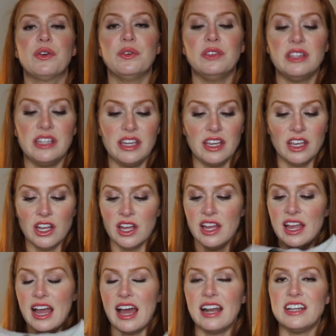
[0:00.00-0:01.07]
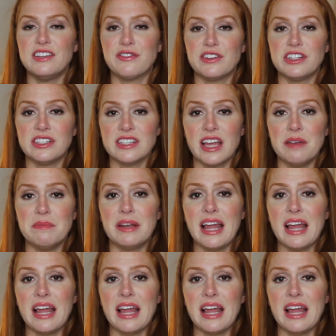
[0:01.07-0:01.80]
only had a different design,